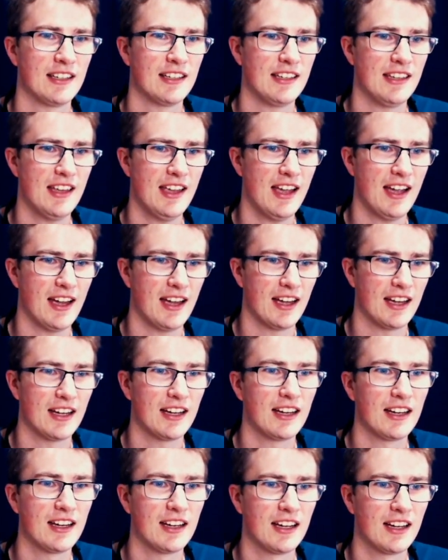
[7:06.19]
Yeah.
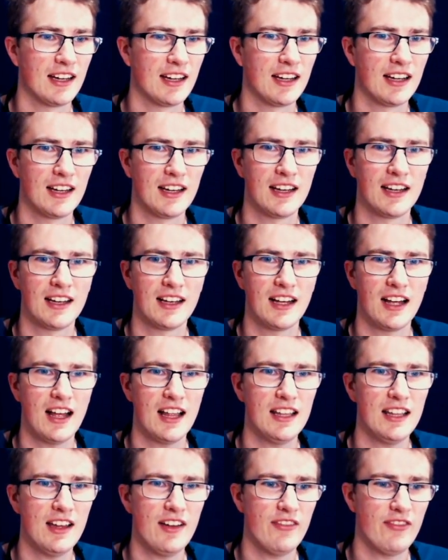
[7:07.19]

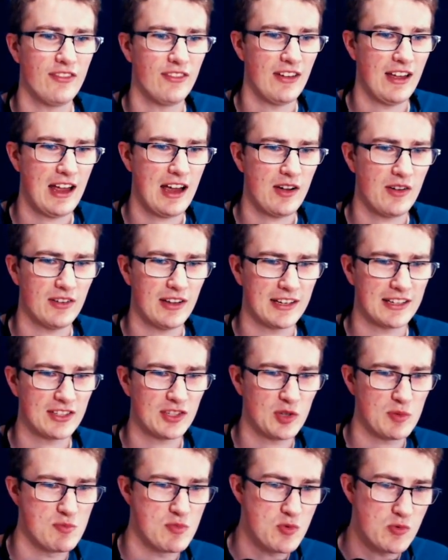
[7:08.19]
I love how
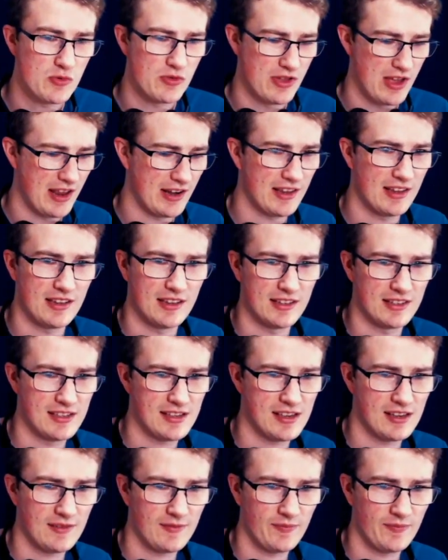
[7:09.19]
smooth that is.